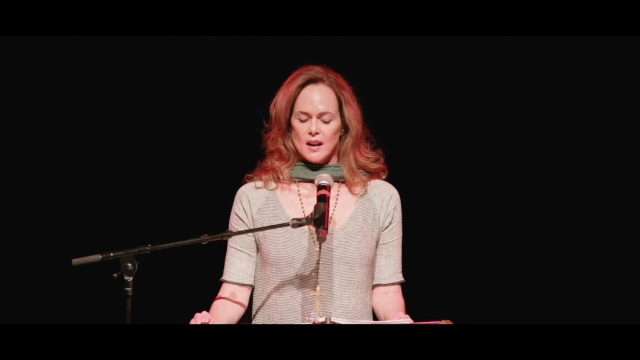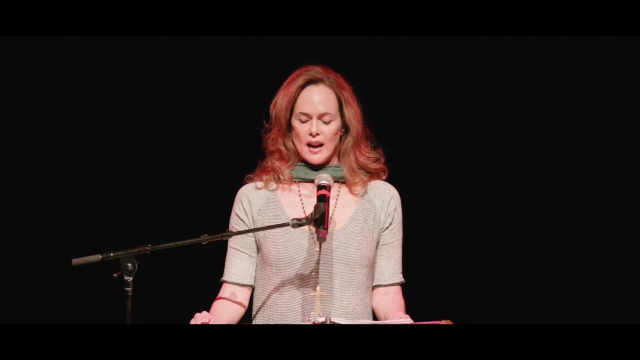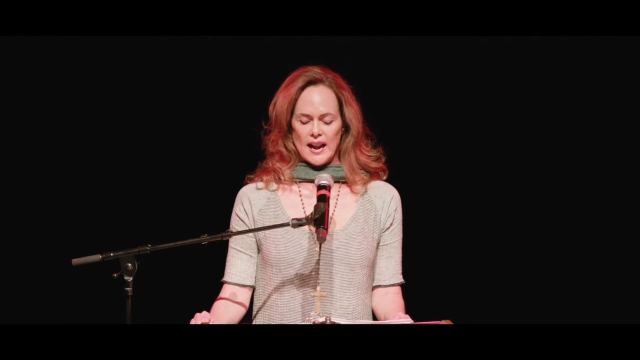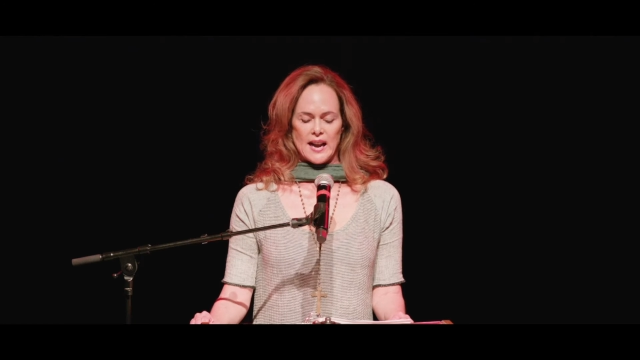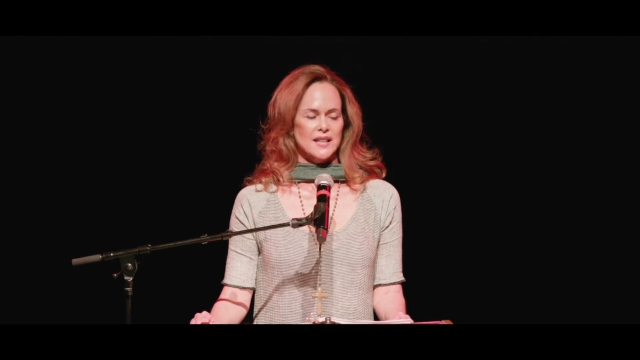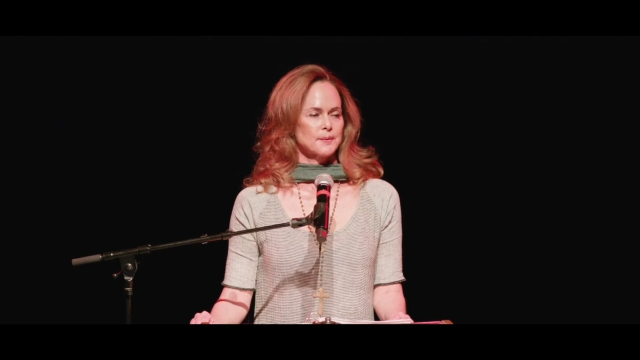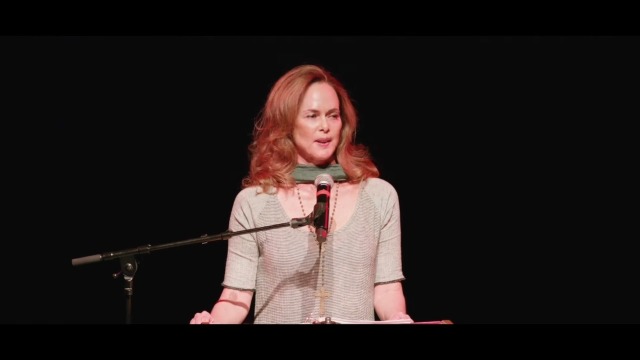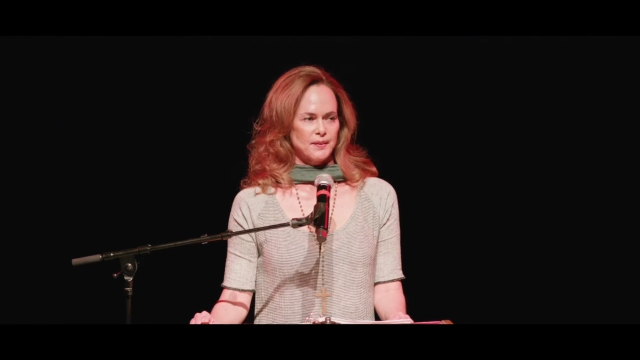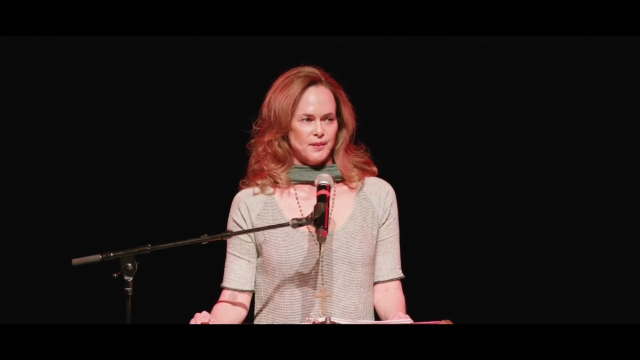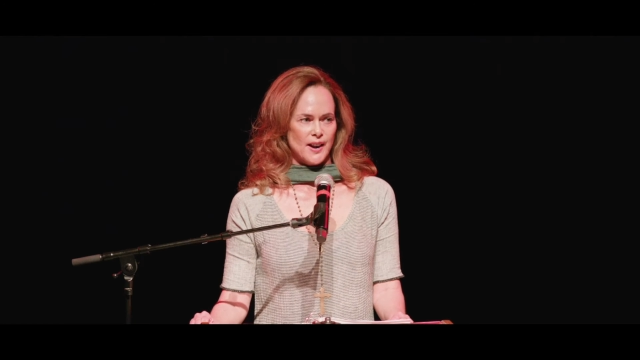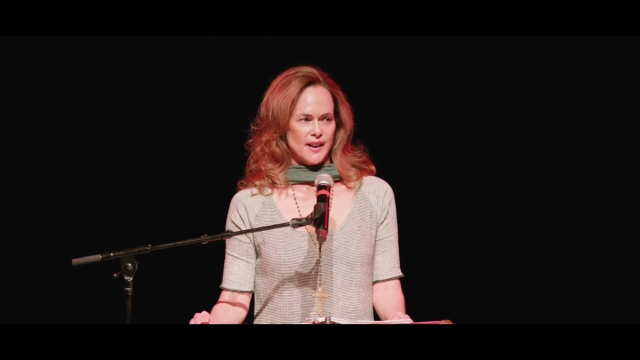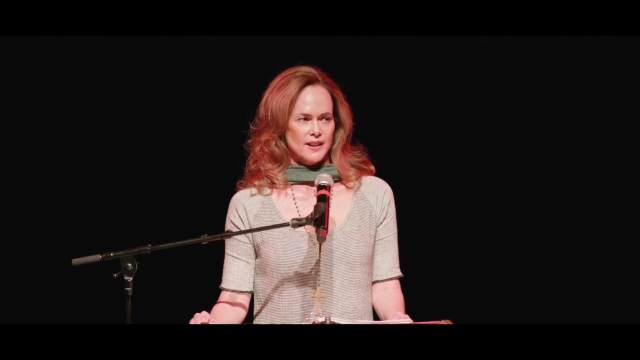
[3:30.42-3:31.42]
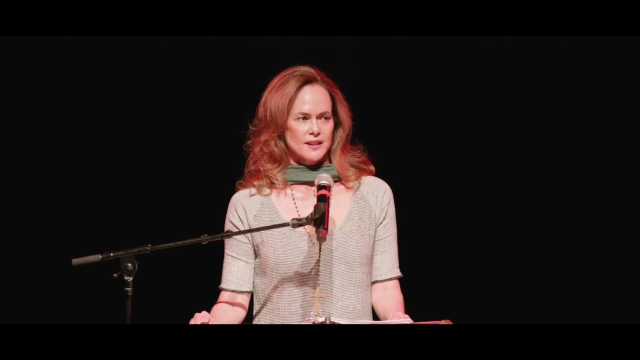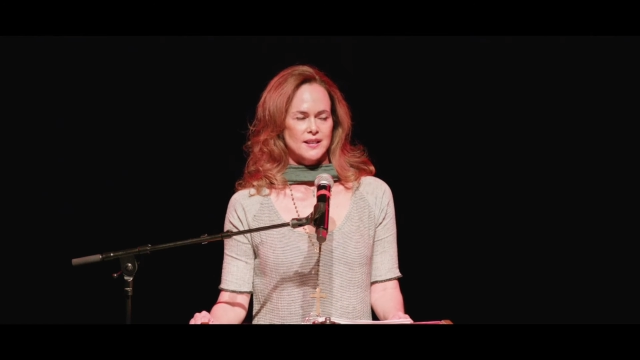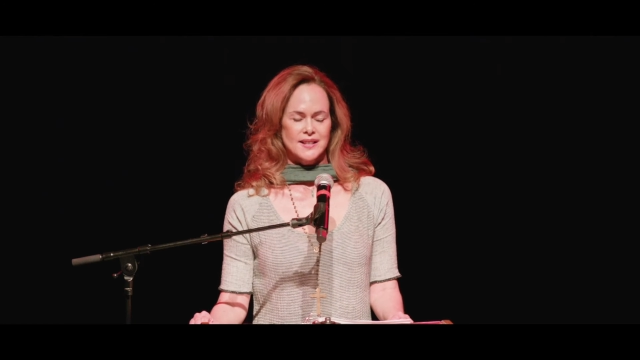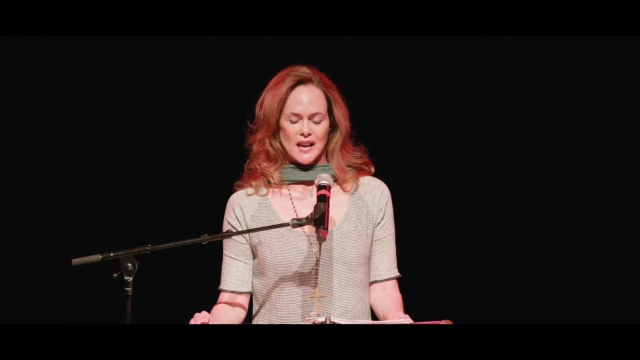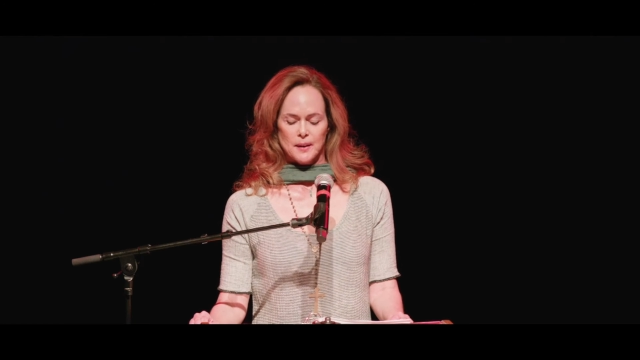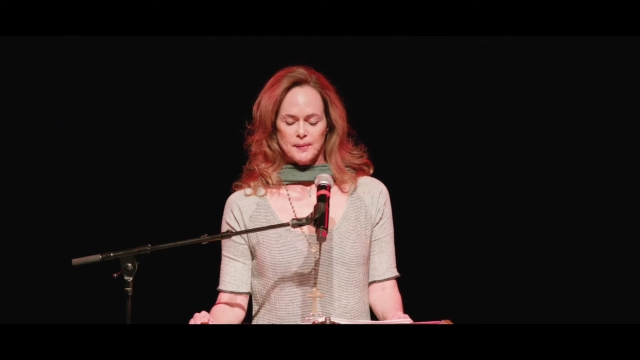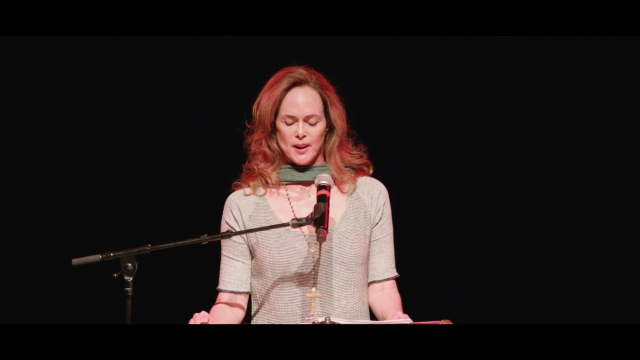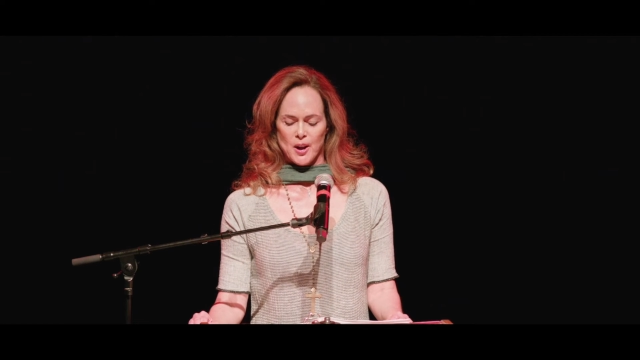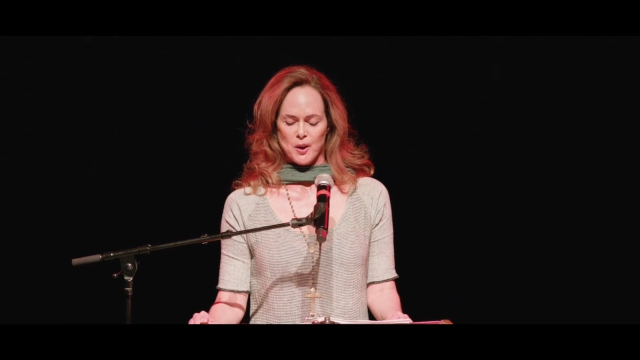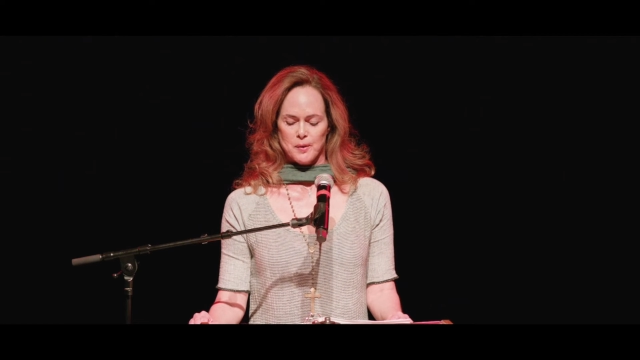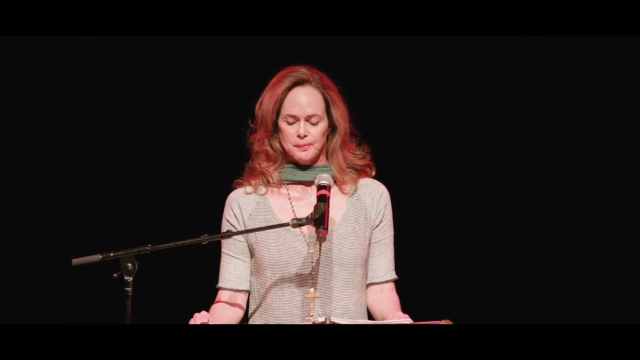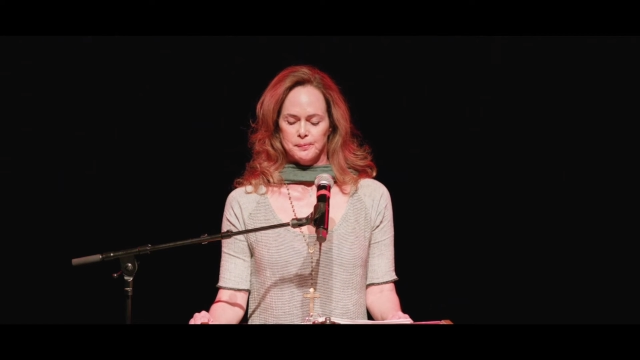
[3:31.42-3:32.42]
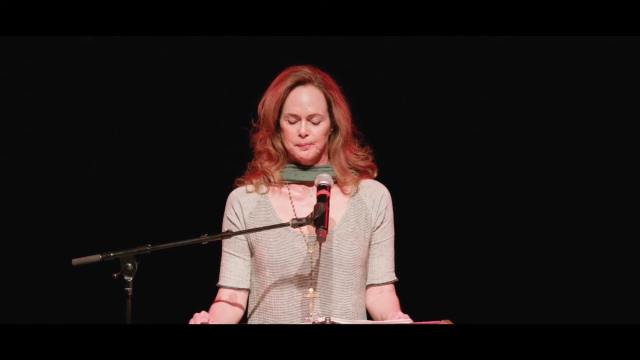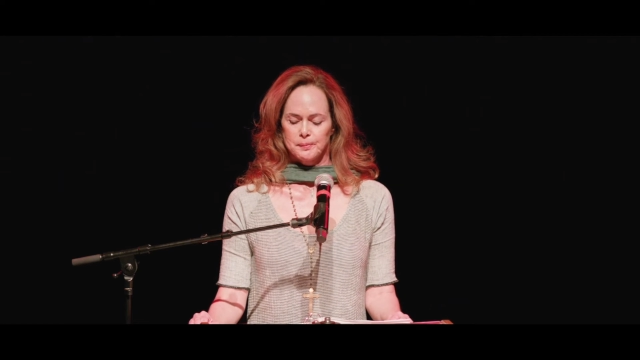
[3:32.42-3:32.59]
I asked my friend to take me home,